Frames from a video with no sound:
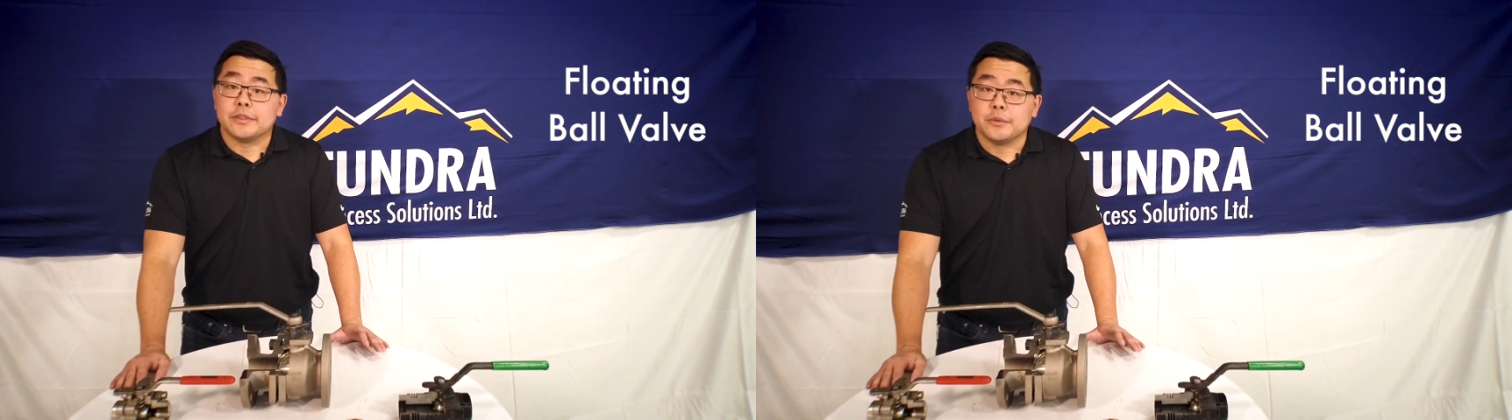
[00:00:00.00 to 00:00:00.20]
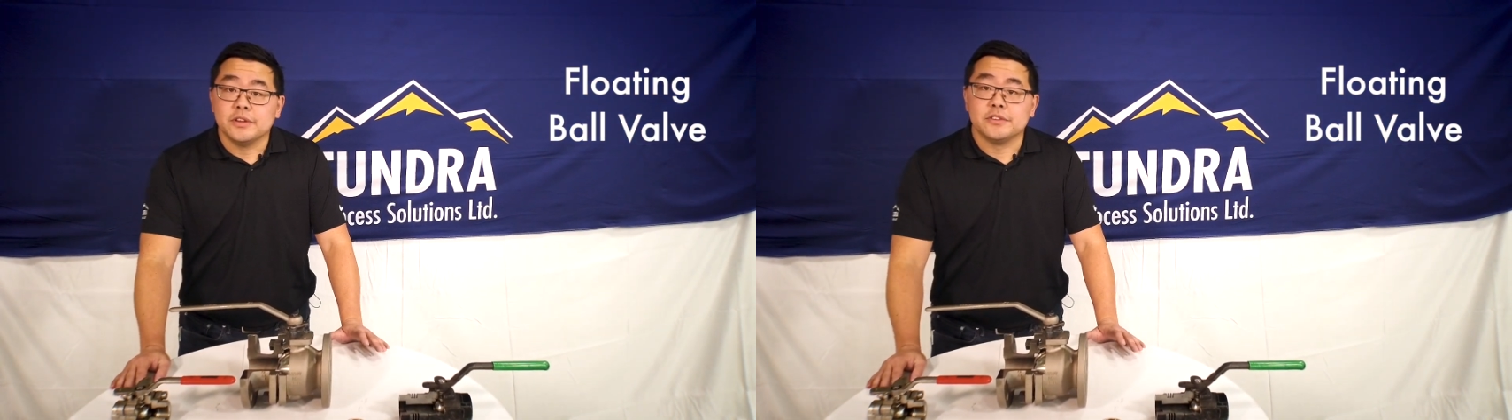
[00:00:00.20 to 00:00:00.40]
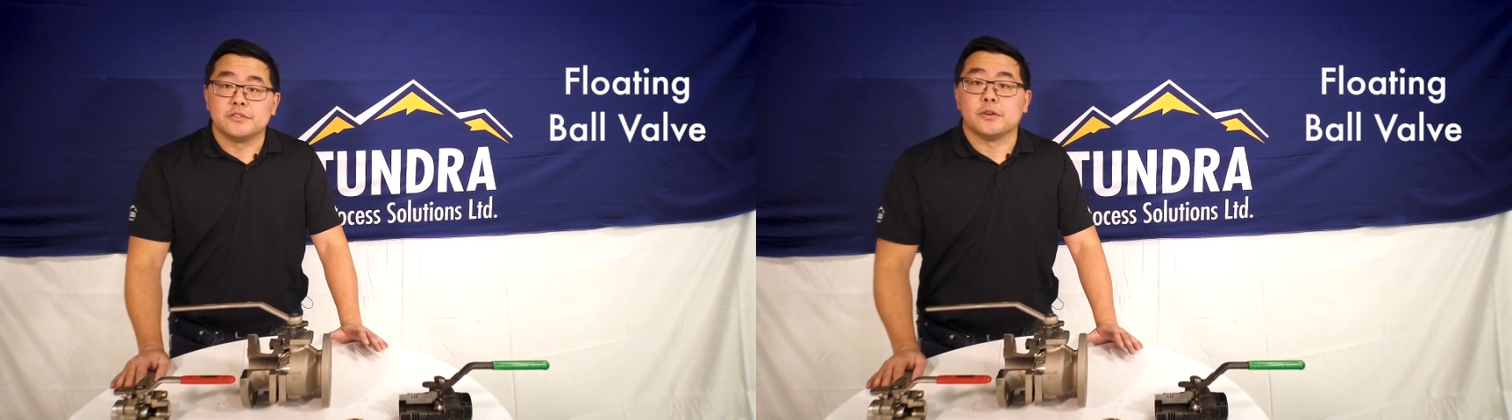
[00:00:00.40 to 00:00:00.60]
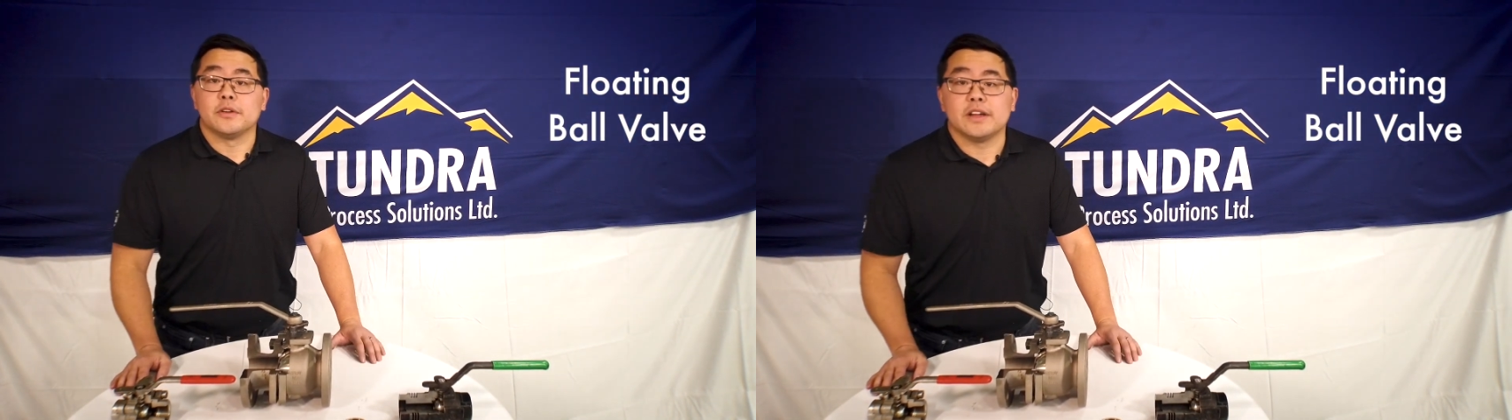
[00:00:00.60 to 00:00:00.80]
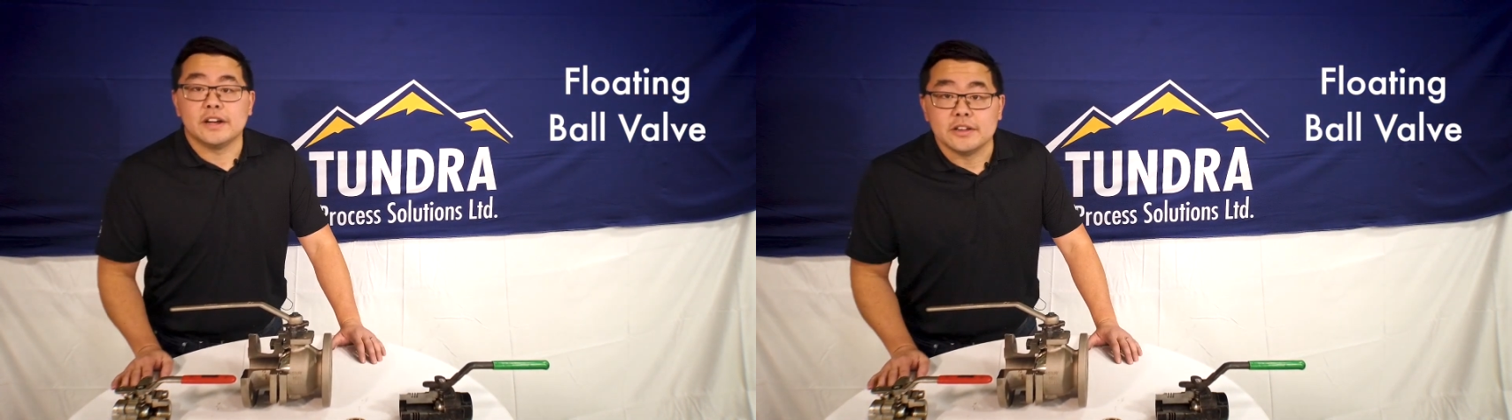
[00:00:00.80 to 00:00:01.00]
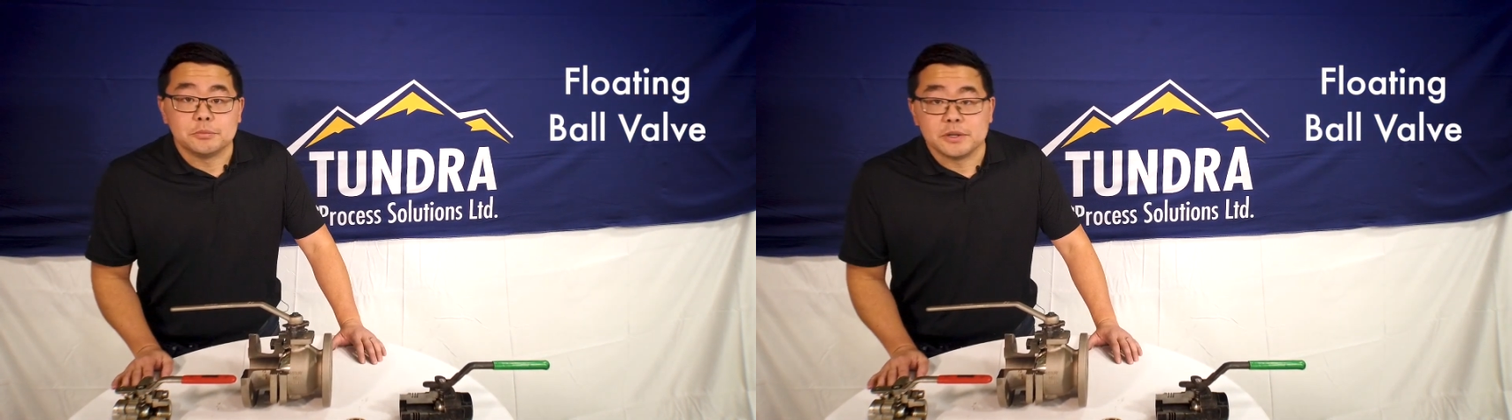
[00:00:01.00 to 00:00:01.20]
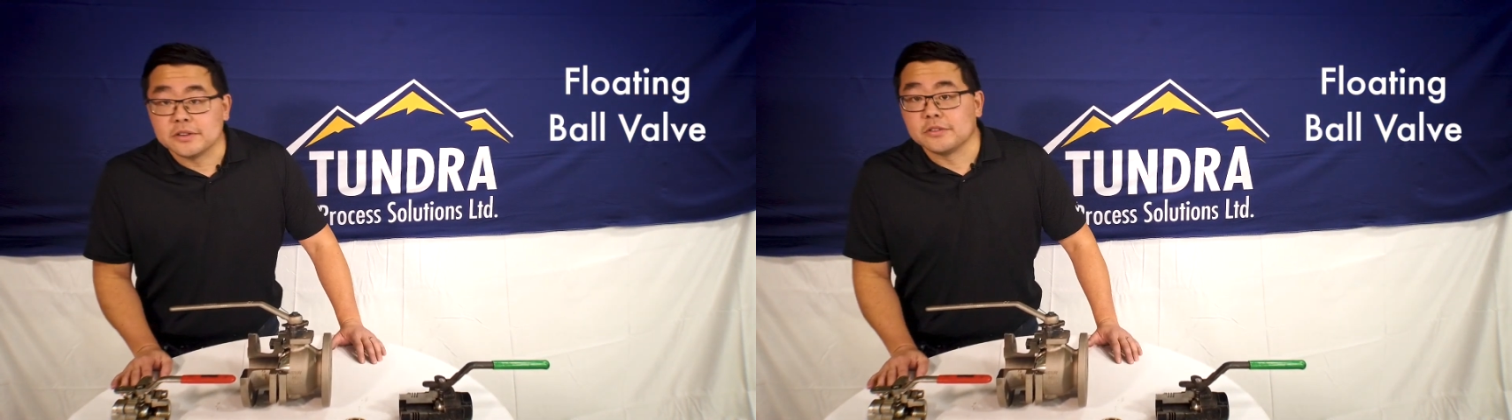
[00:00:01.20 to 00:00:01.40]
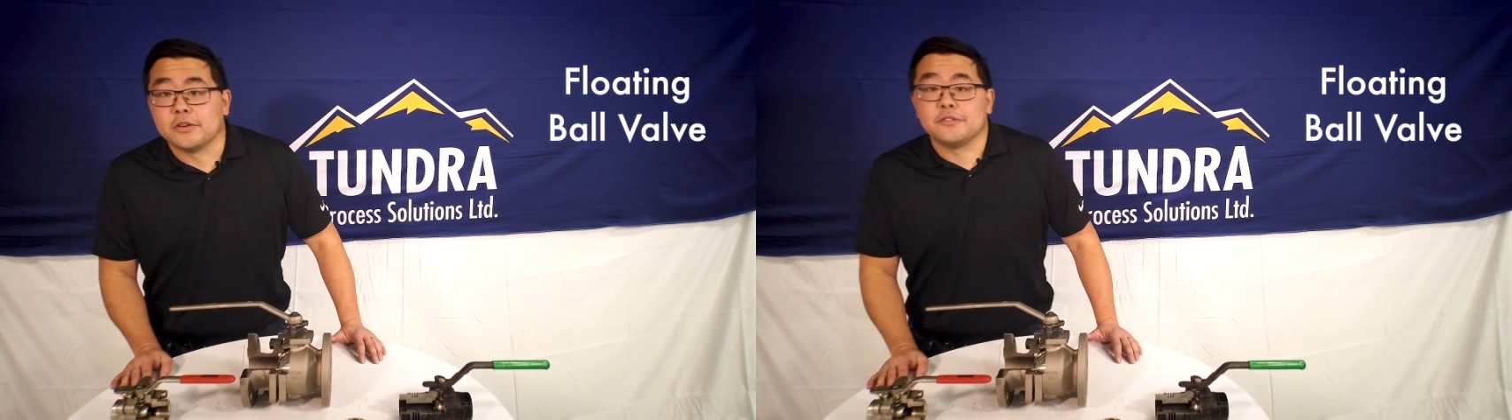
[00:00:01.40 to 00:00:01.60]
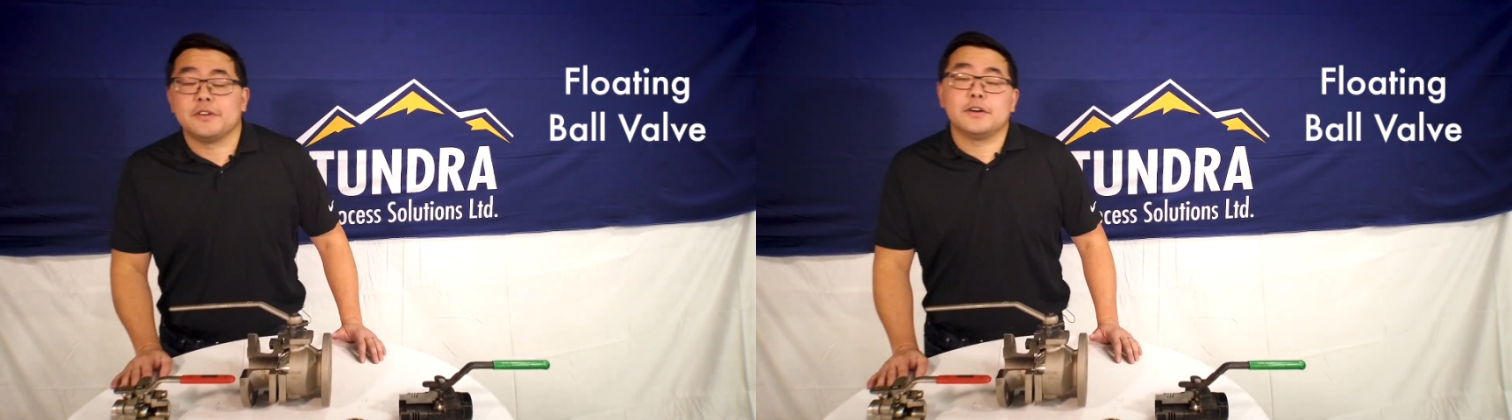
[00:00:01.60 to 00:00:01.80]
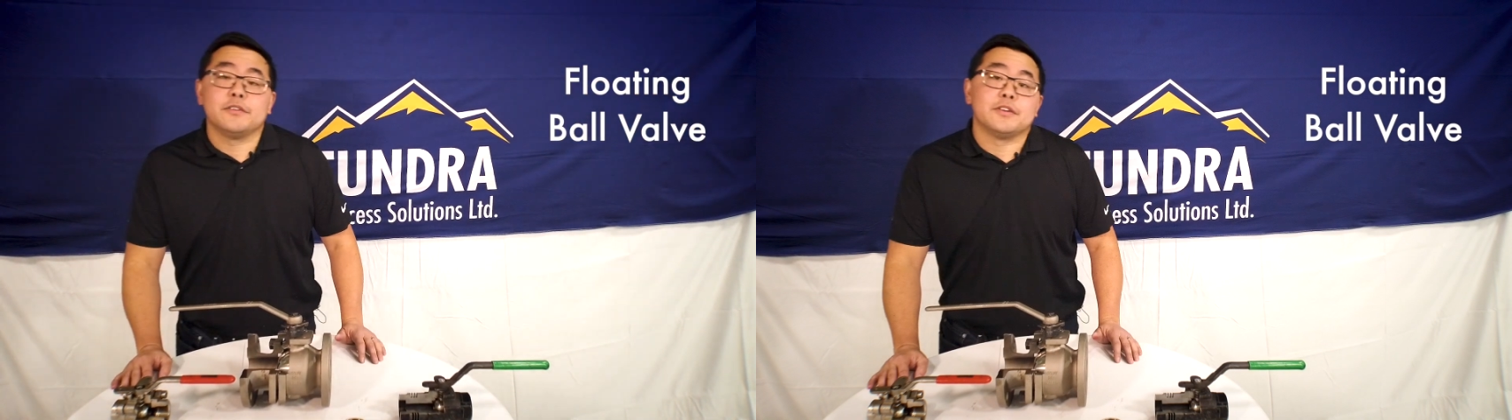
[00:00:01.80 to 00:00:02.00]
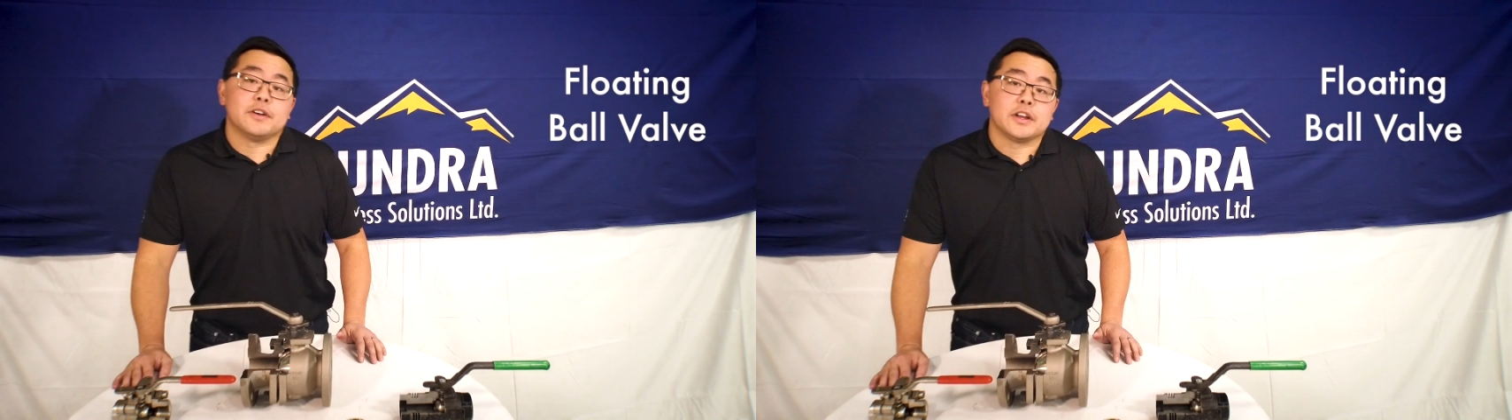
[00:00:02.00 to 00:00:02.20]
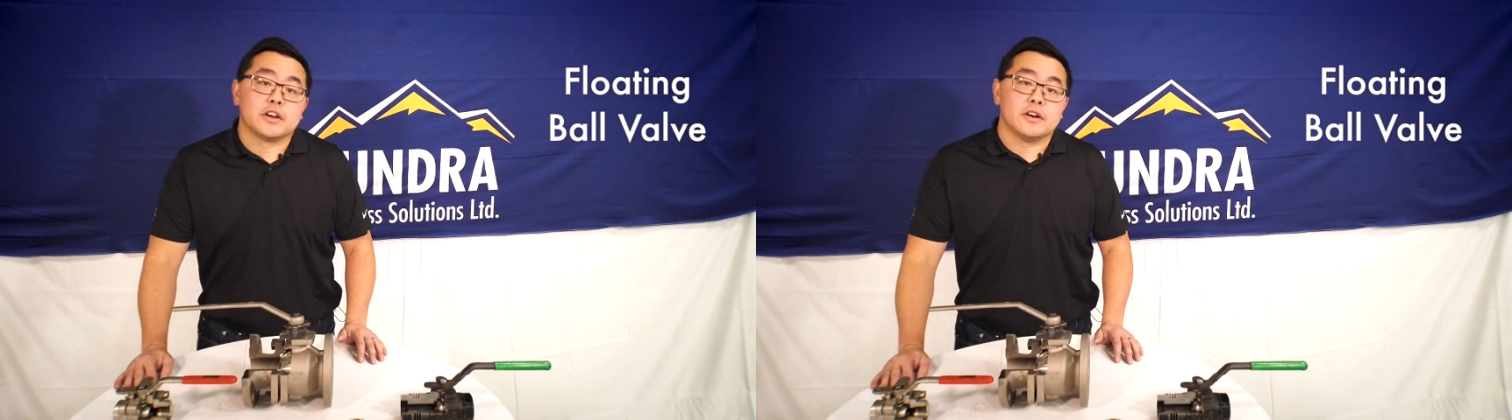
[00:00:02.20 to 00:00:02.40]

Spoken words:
and the reason for that is because they're a very